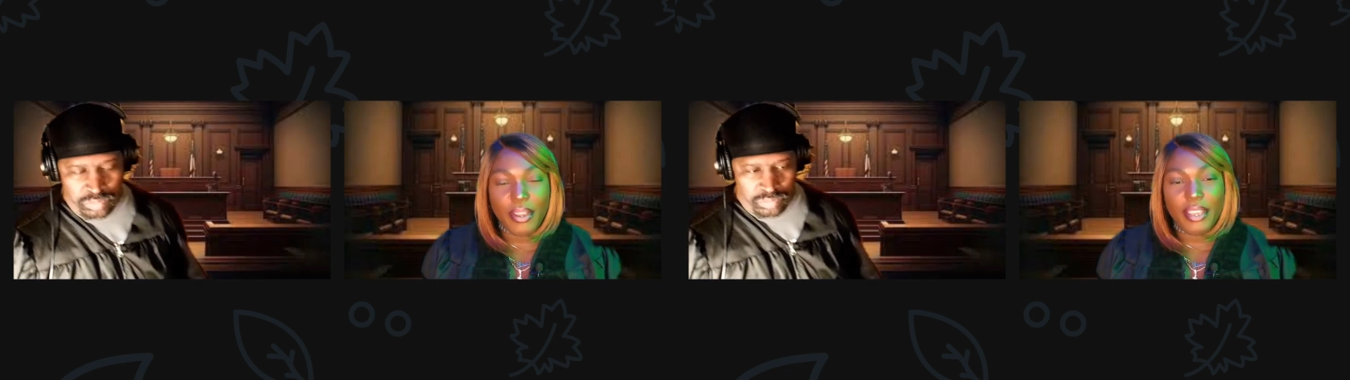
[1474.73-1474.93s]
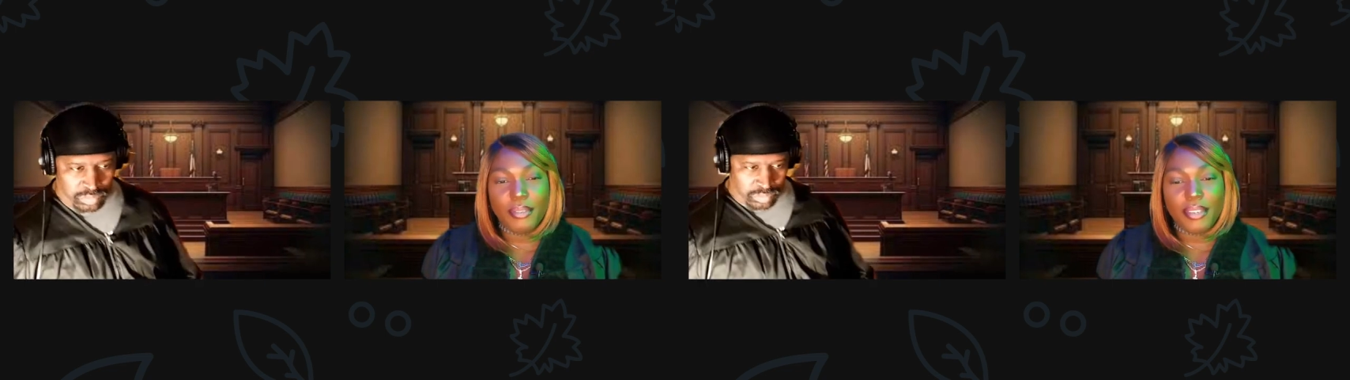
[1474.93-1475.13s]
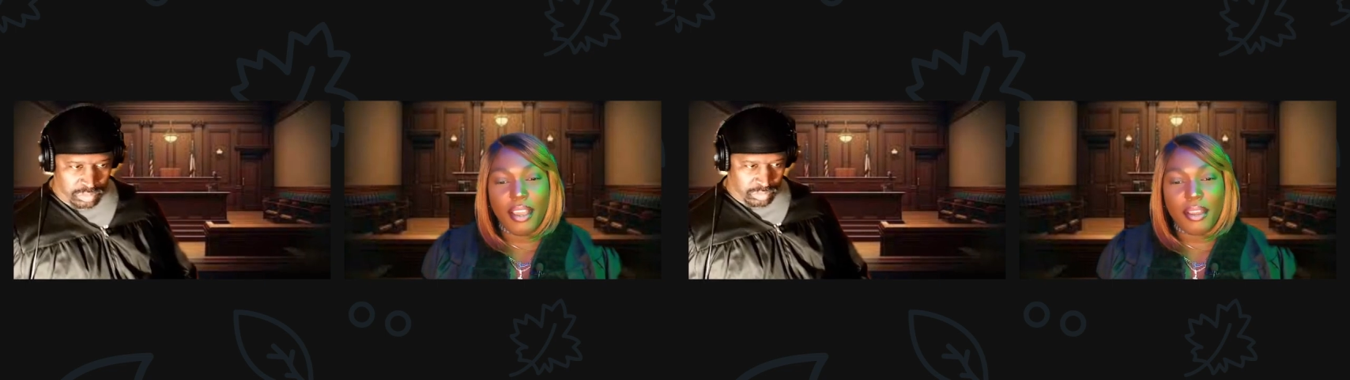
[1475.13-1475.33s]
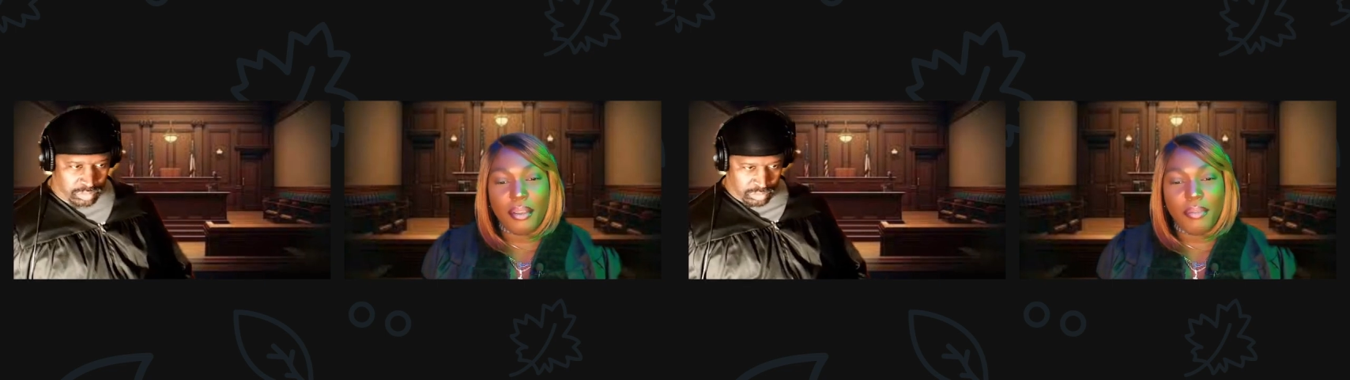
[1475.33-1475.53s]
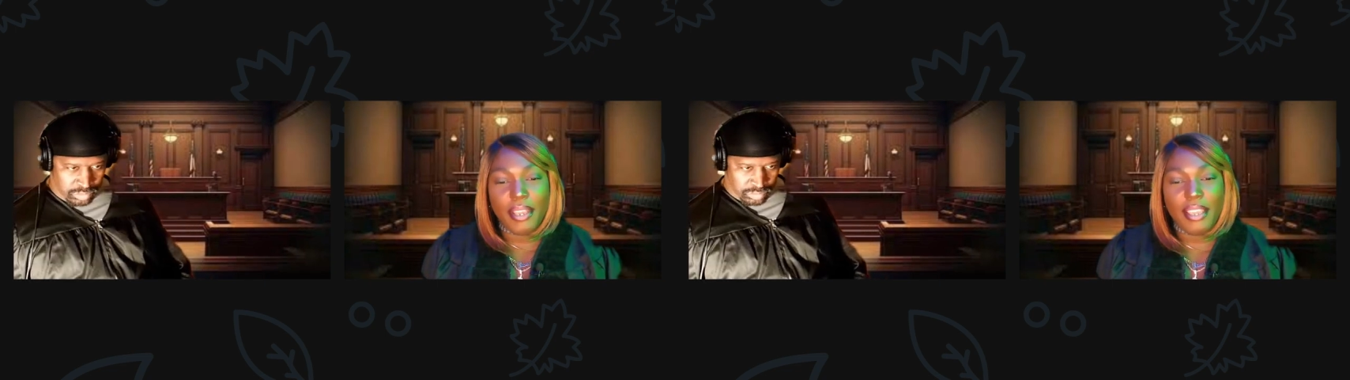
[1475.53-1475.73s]
Speaker 1: where he was
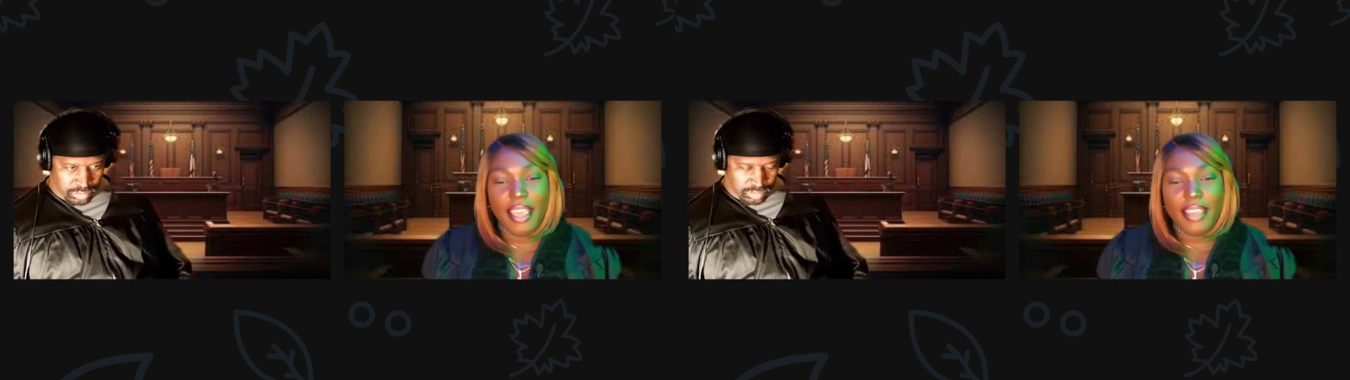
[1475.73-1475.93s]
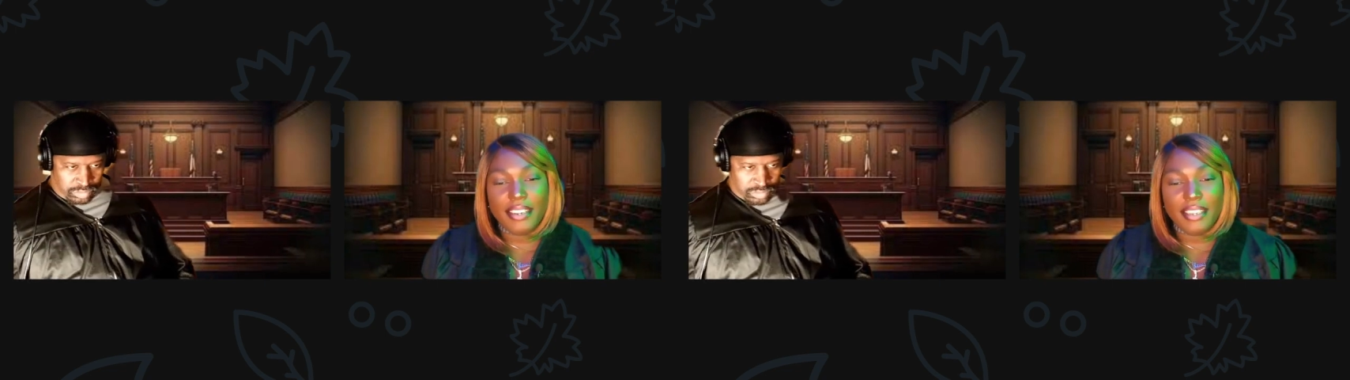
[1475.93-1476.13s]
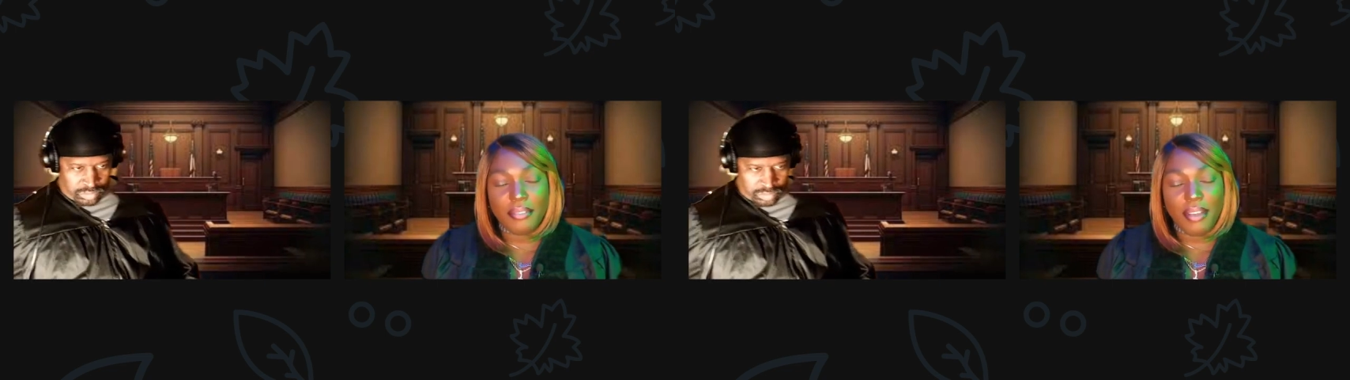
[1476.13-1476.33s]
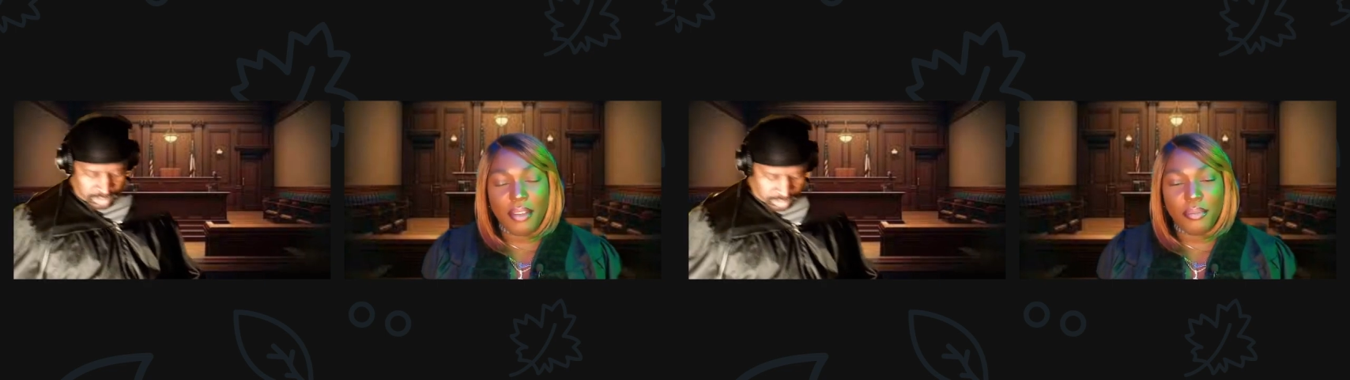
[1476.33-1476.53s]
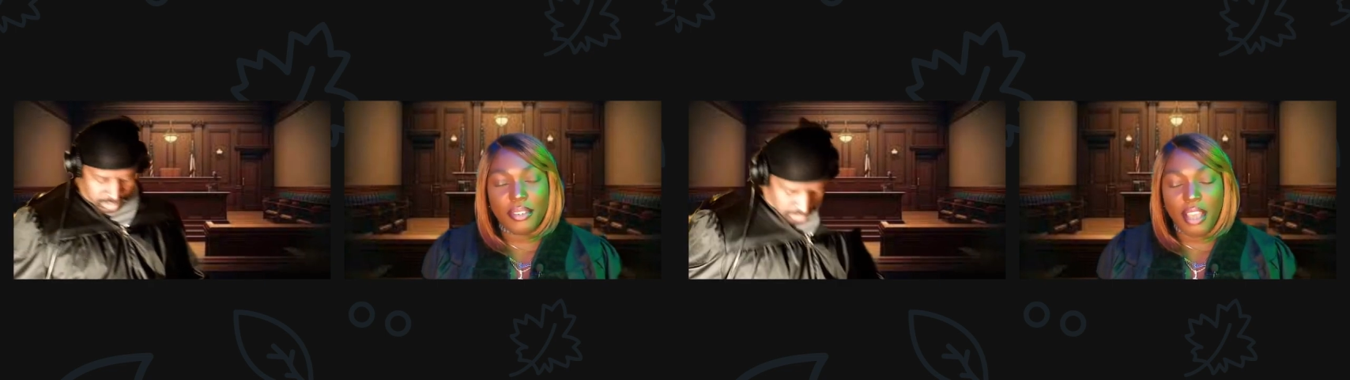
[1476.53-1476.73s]
talking when he ended his
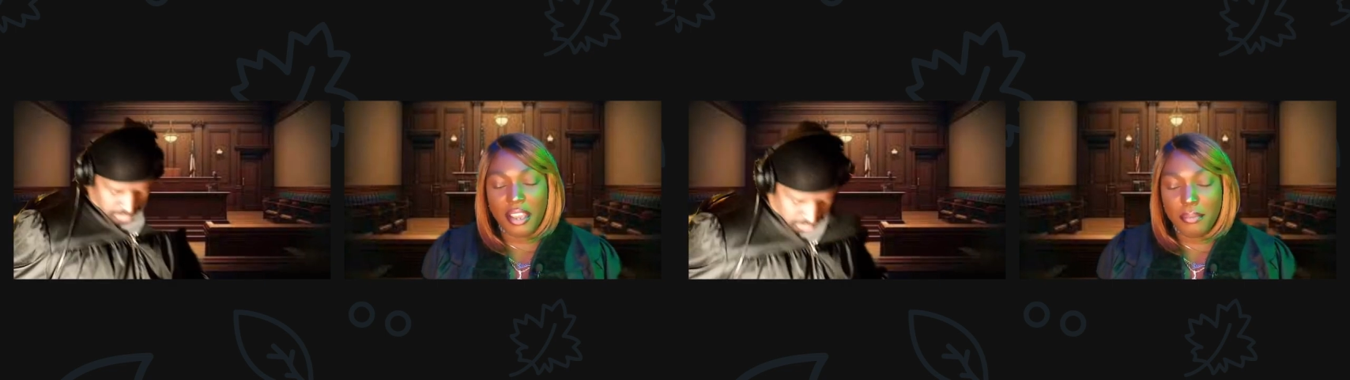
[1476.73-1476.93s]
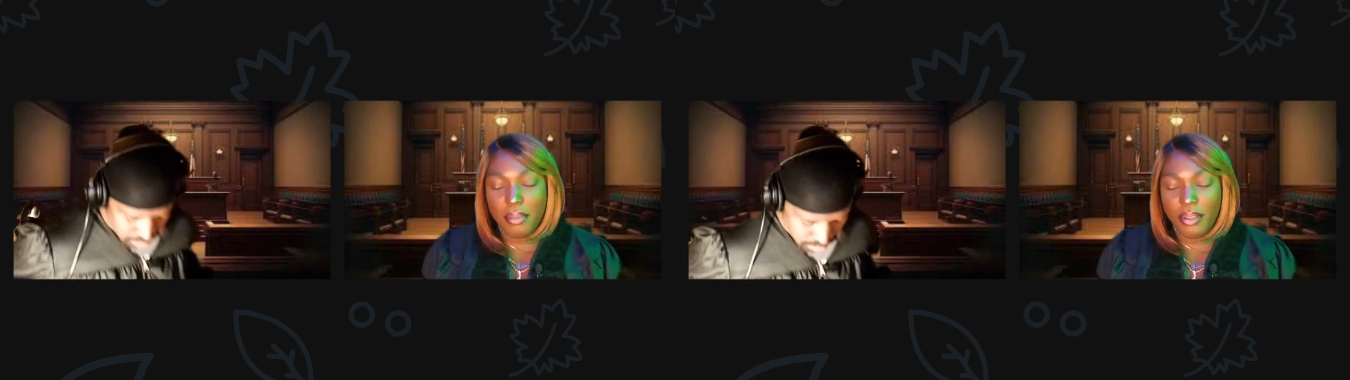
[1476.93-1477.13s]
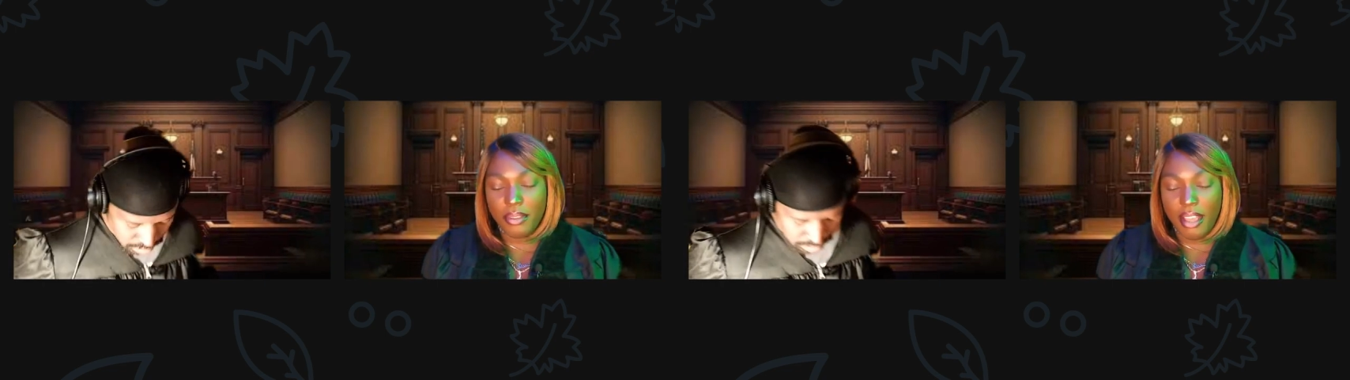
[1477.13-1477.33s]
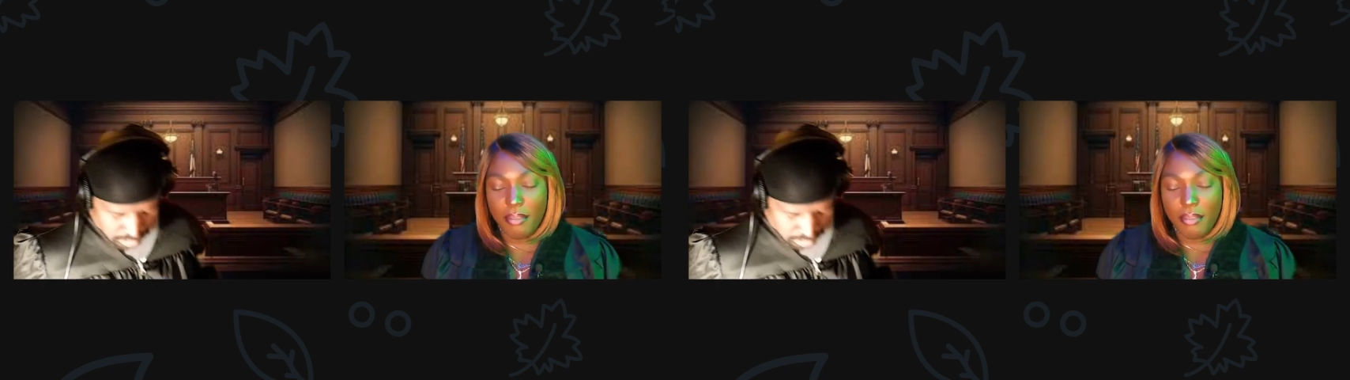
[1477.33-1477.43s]
round, talked about